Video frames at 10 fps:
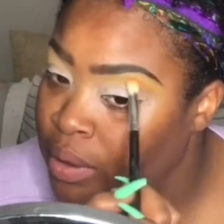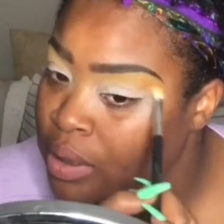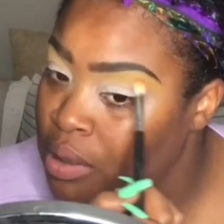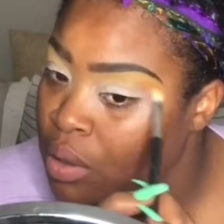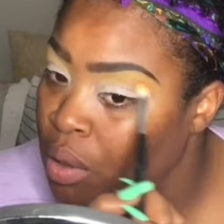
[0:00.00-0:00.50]

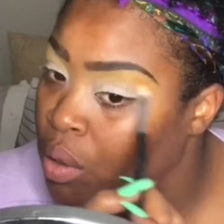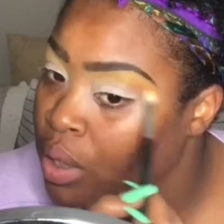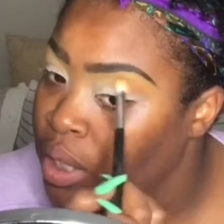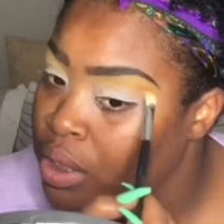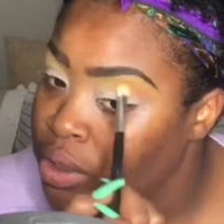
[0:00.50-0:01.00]
It's called
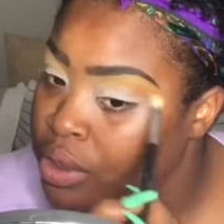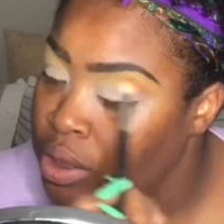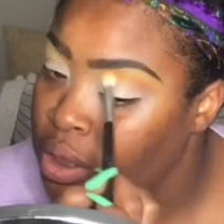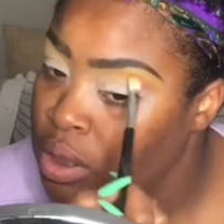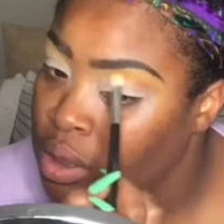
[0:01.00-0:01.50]

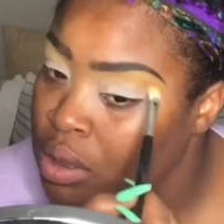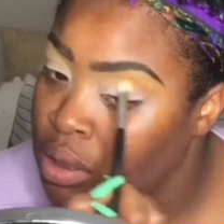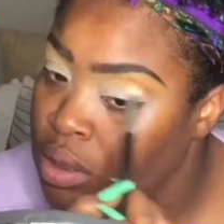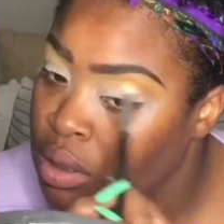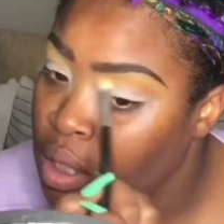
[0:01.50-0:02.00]
Slowburn.
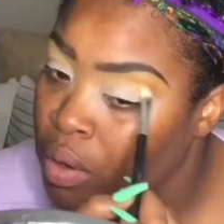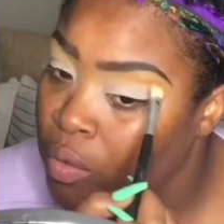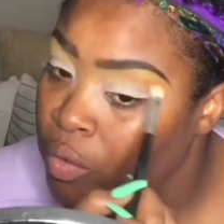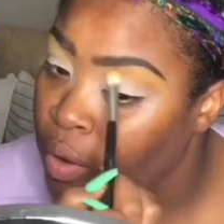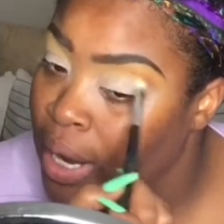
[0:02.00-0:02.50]
And I
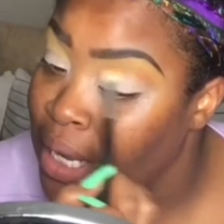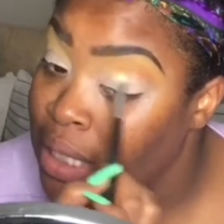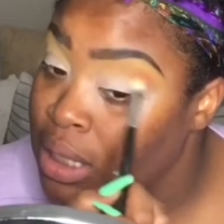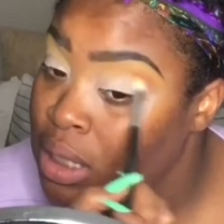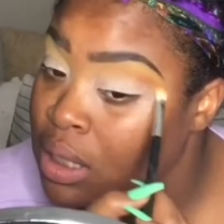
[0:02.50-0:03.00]
put that
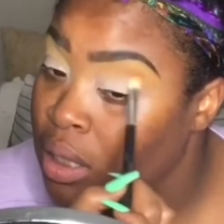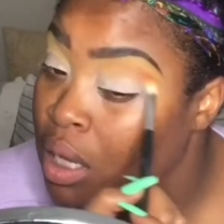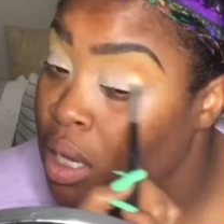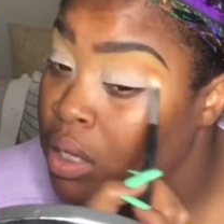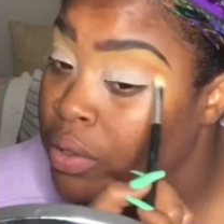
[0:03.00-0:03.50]

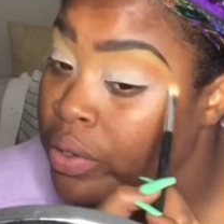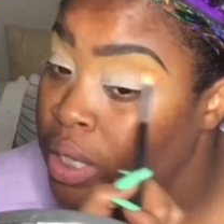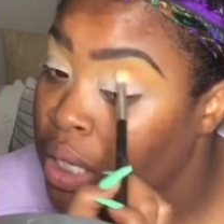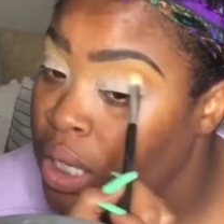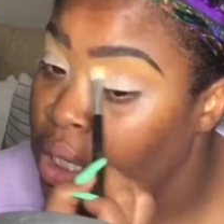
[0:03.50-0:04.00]
all
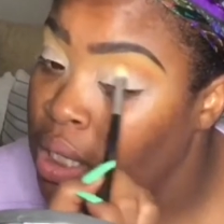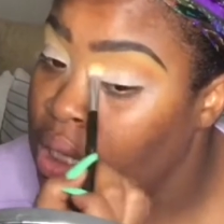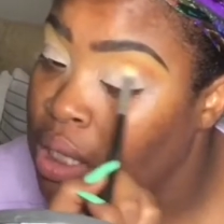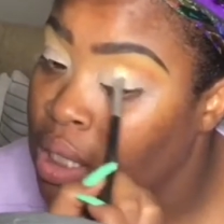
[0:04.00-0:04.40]
in